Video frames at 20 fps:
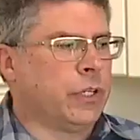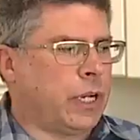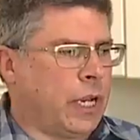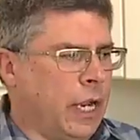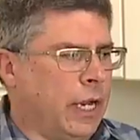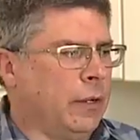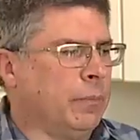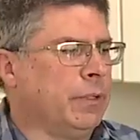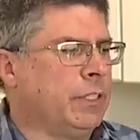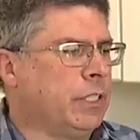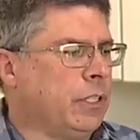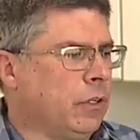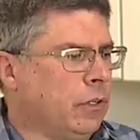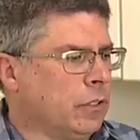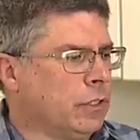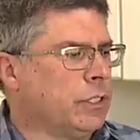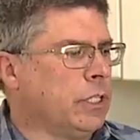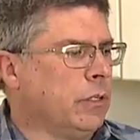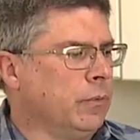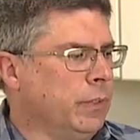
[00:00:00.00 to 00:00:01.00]
The kind of
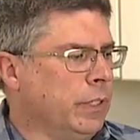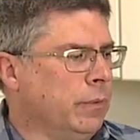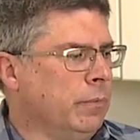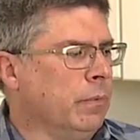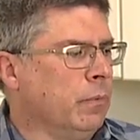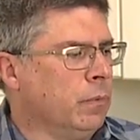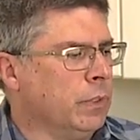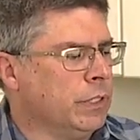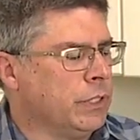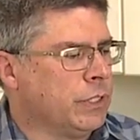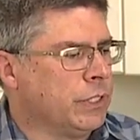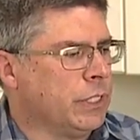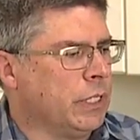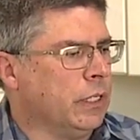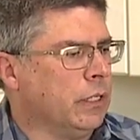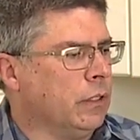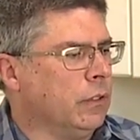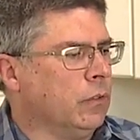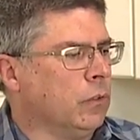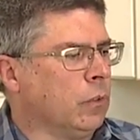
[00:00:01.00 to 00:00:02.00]
materials that we would
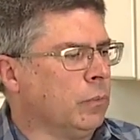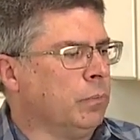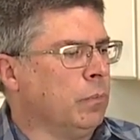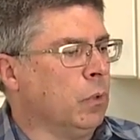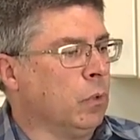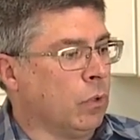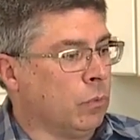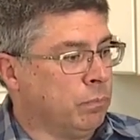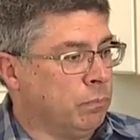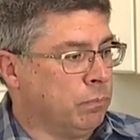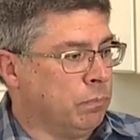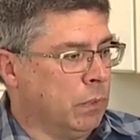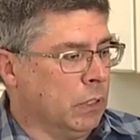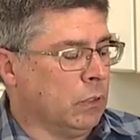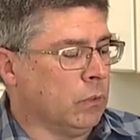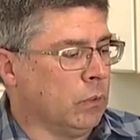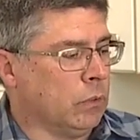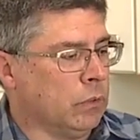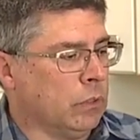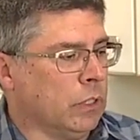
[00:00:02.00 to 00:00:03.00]
sell or
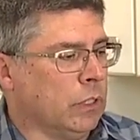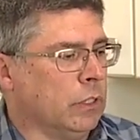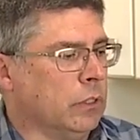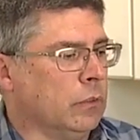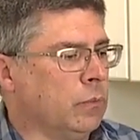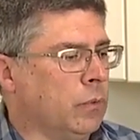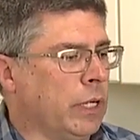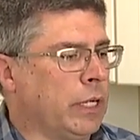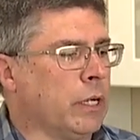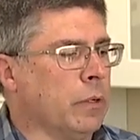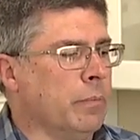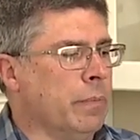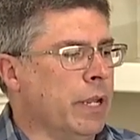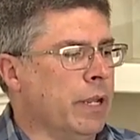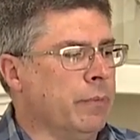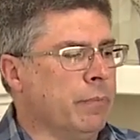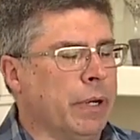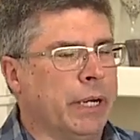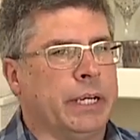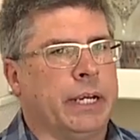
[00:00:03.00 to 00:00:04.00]

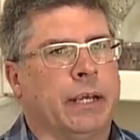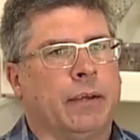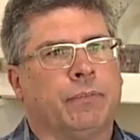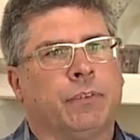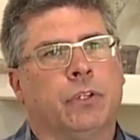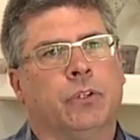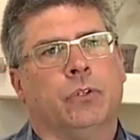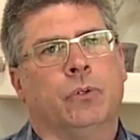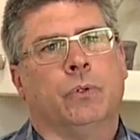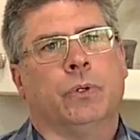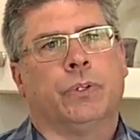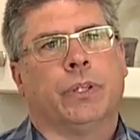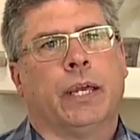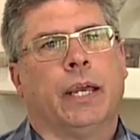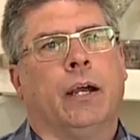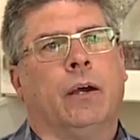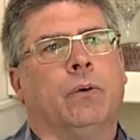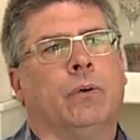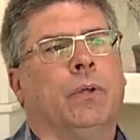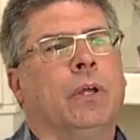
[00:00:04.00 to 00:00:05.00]
recommend might have to do with
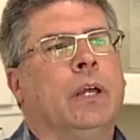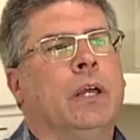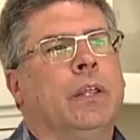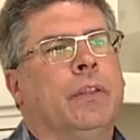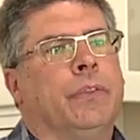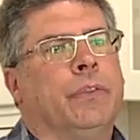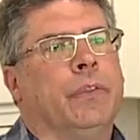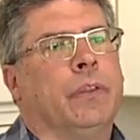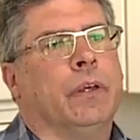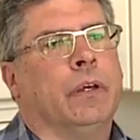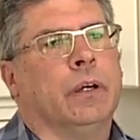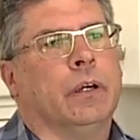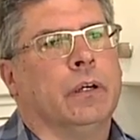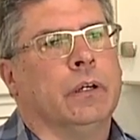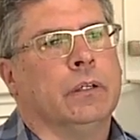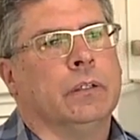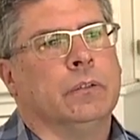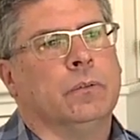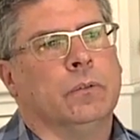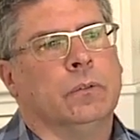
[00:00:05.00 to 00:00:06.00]
how
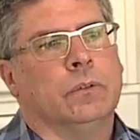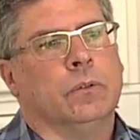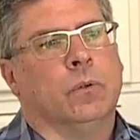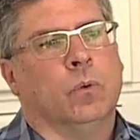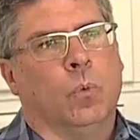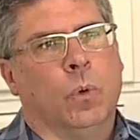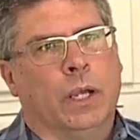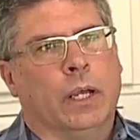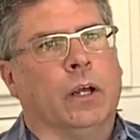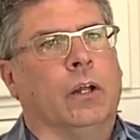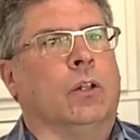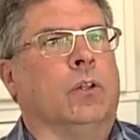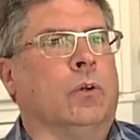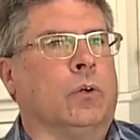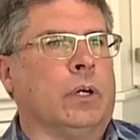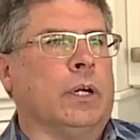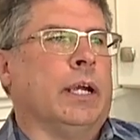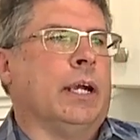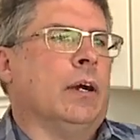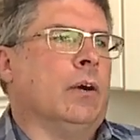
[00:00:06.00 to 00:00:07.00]
well
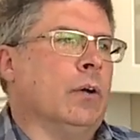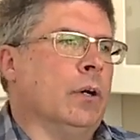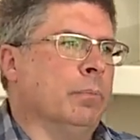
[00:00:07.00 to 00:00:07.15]
or how